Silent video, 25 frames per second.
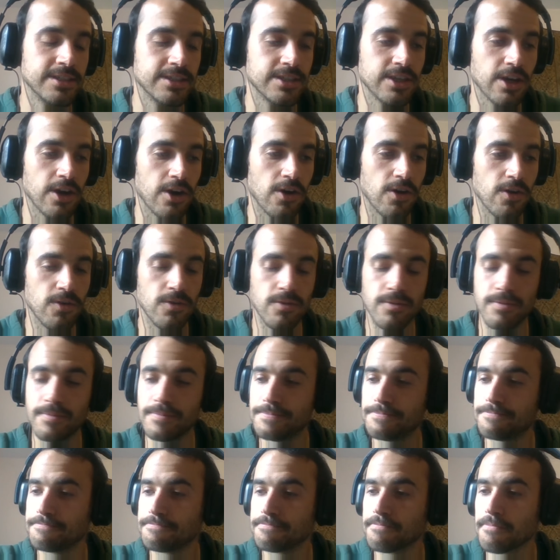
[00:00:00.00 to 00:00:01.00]
So
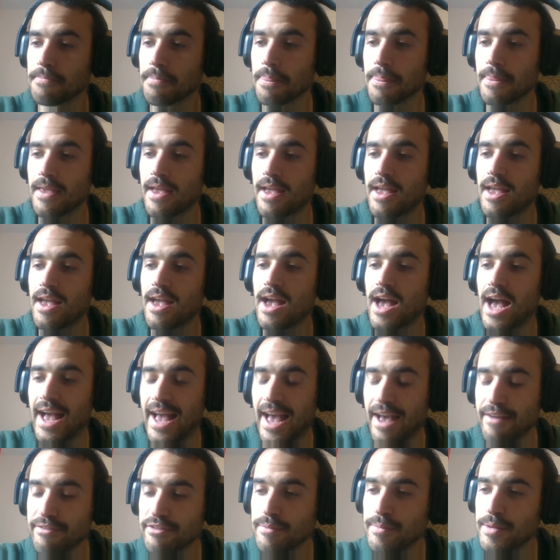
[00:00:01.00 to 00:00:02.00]
I
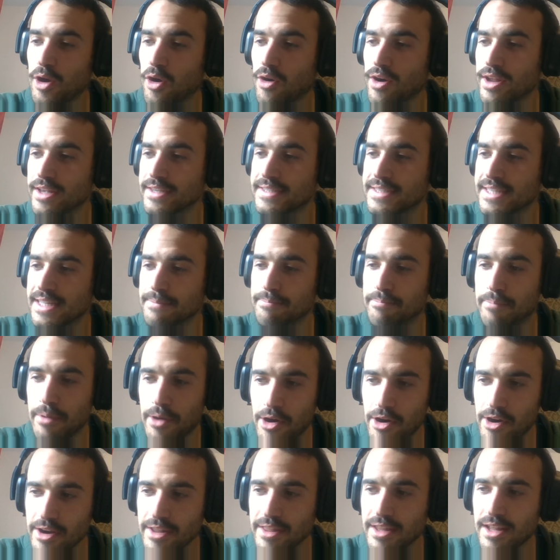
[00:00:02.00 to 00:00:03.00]
have to be honest, in
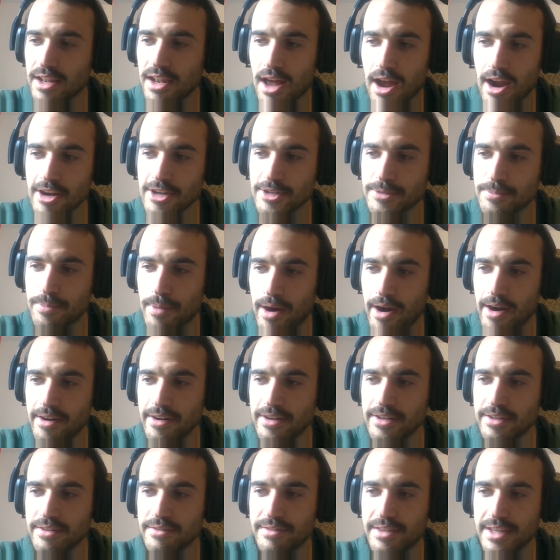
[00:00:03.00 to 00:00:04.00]
Bern, a large
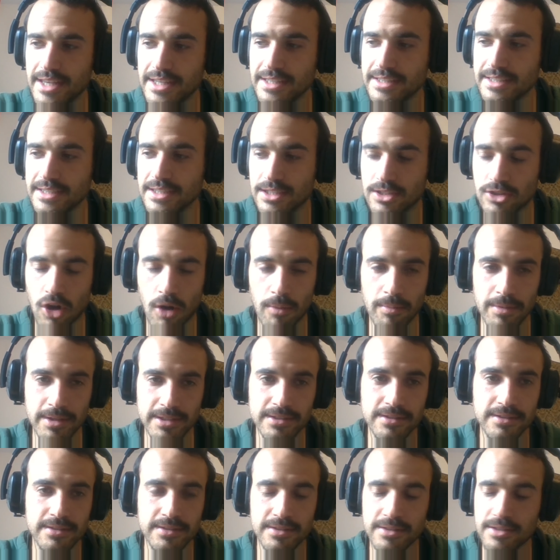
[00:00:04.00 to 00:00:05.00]
part of this is Thomas.